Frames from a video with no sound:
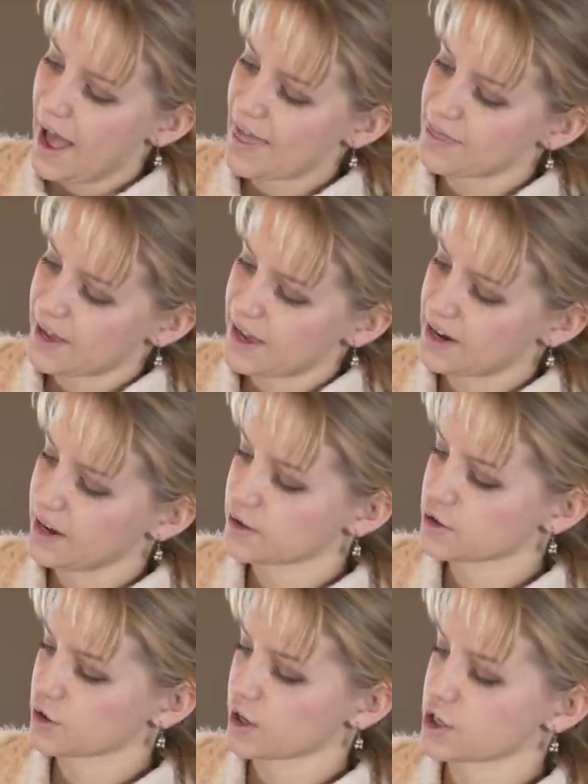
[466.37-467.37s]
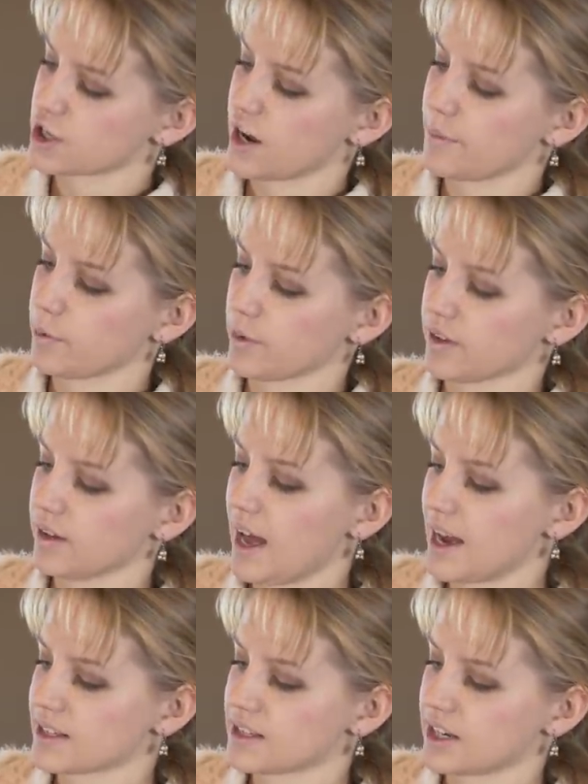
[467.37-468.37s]
and then a scrunched up with
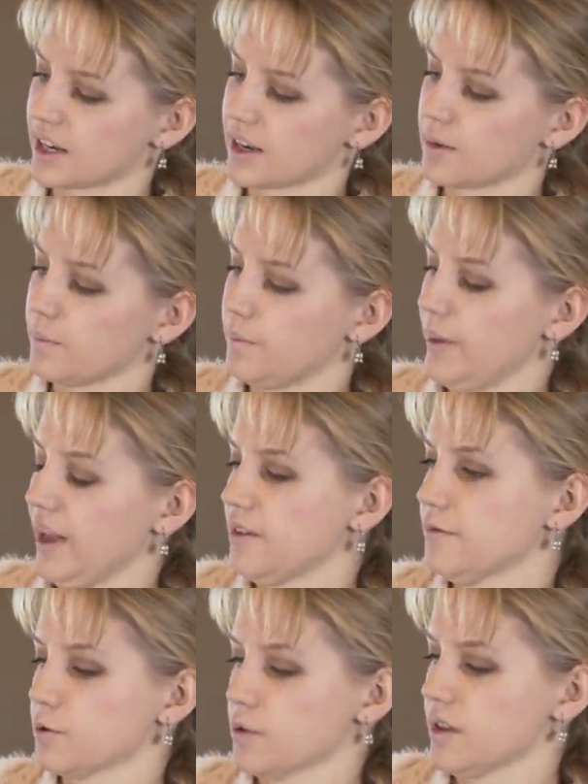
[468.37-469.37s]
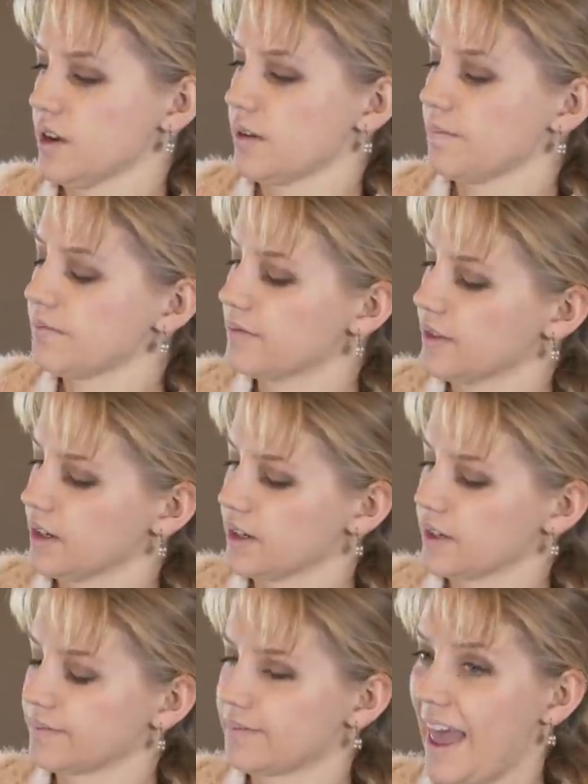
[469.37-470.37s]
elastic bit for the
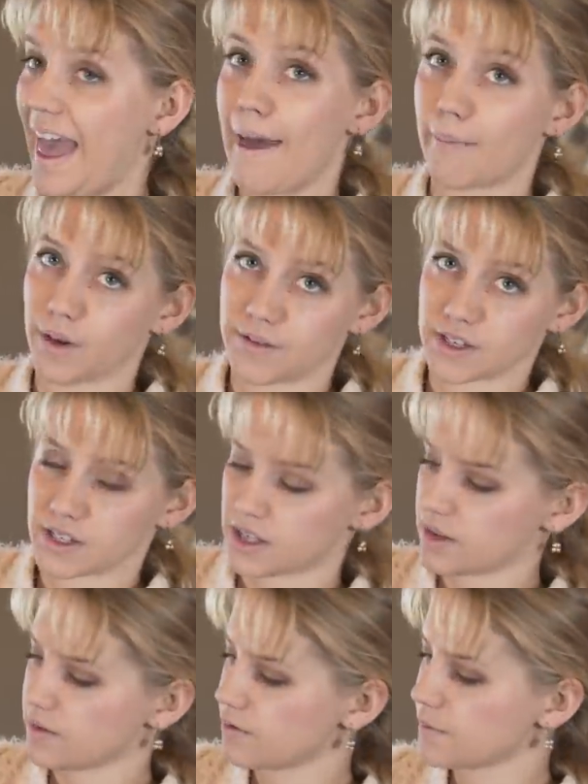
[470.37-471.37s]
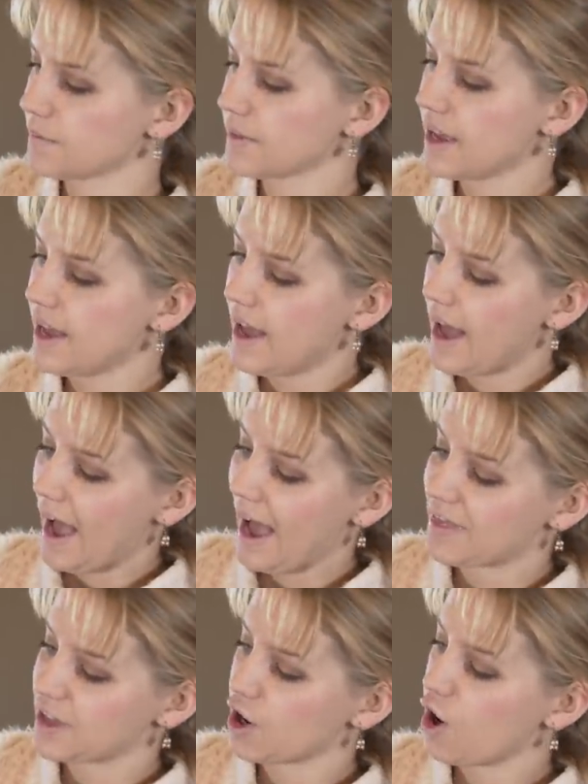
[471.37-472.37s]
hem of the sleeve.
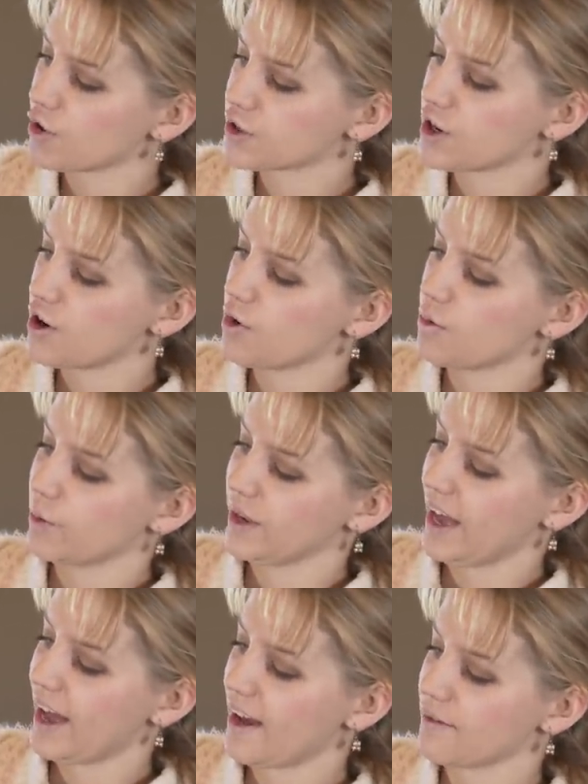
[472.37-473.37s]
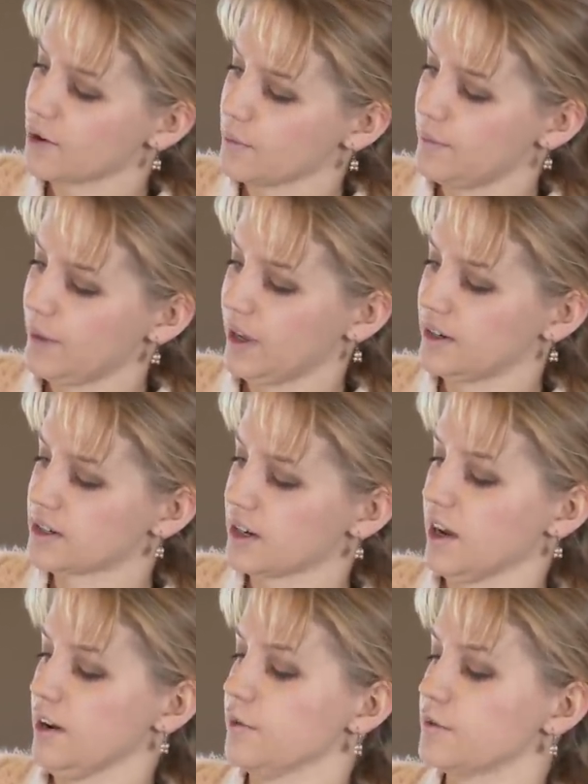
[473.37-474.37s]
And then also we have a bit
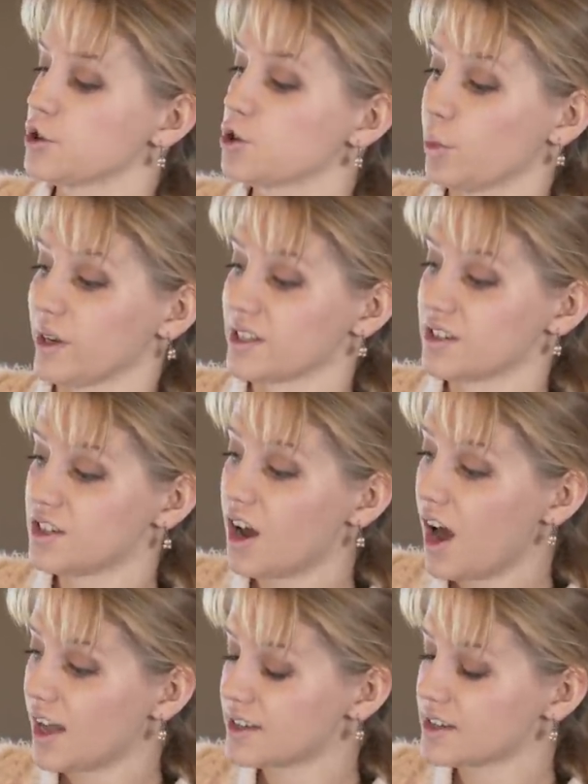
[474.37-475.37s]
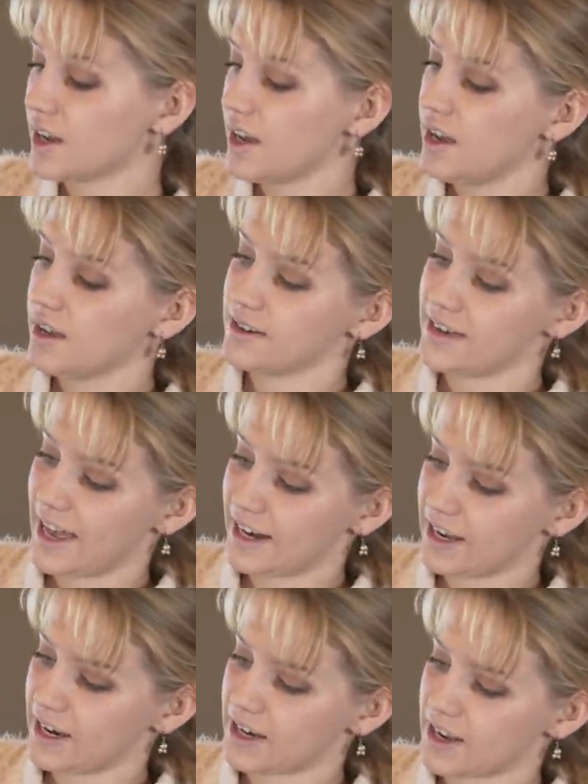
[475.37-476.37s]
of Swiss dot
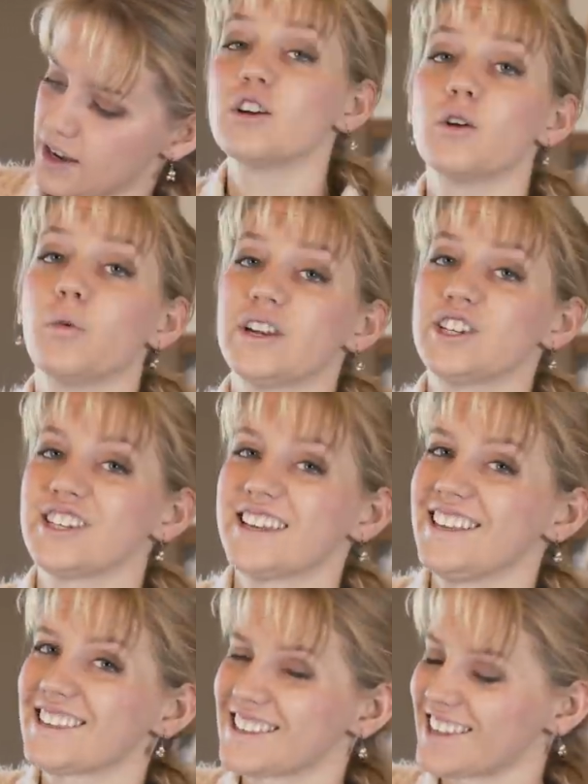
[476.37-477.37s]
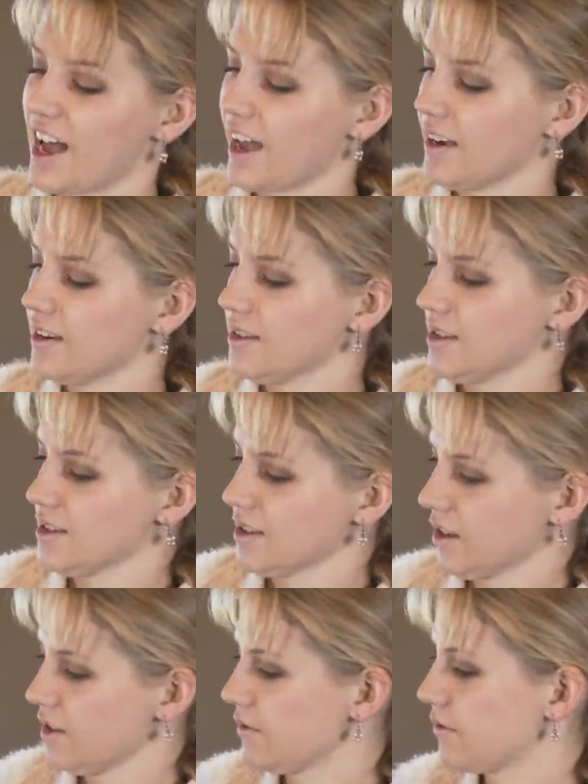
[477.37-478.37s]
netting, which is inside the
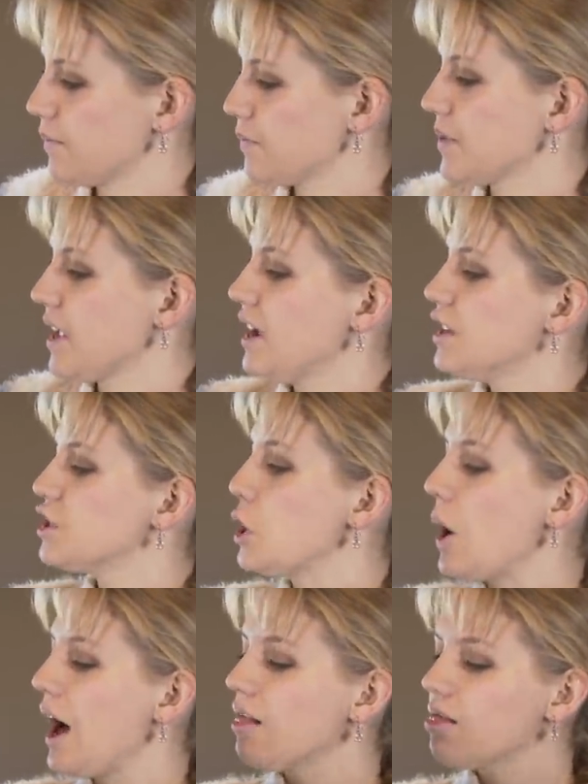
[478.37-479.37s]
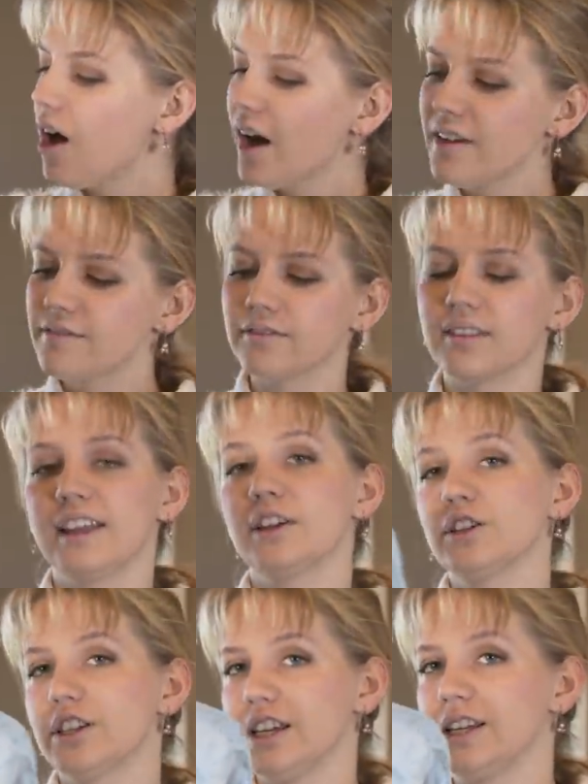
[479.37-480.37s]
sleeve. So a lot of
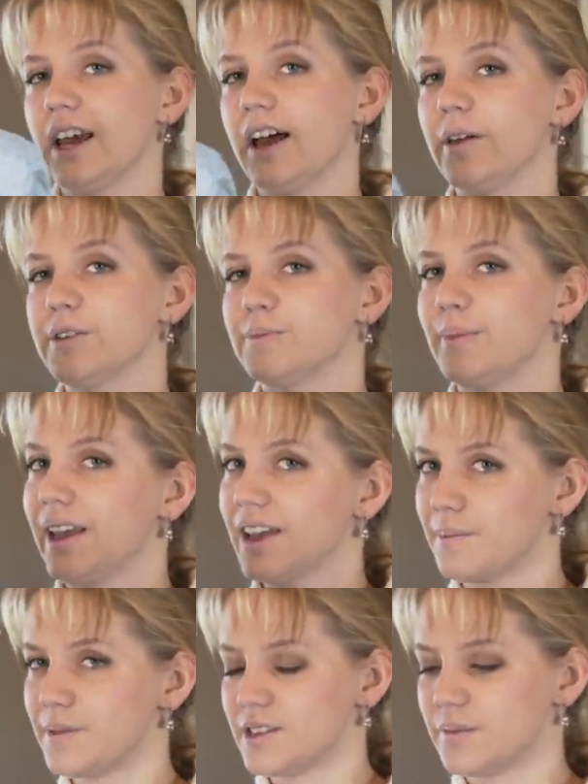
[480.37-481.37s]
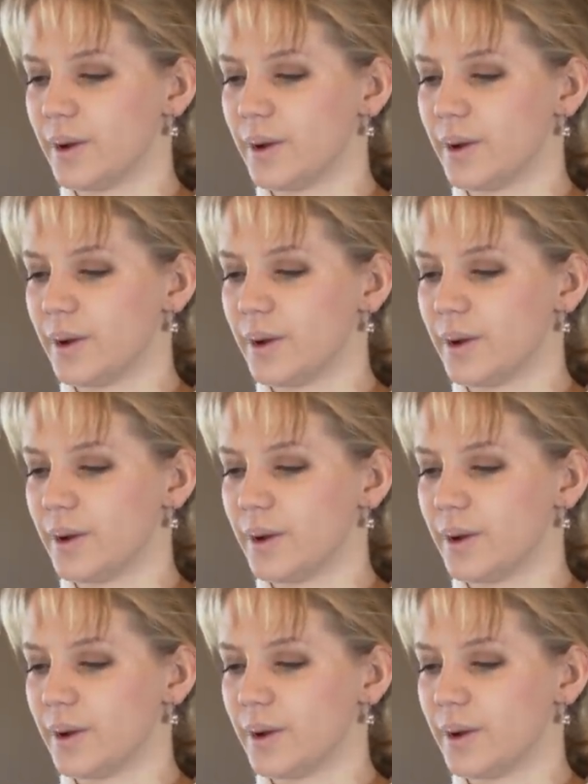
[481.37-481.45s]
little details make up this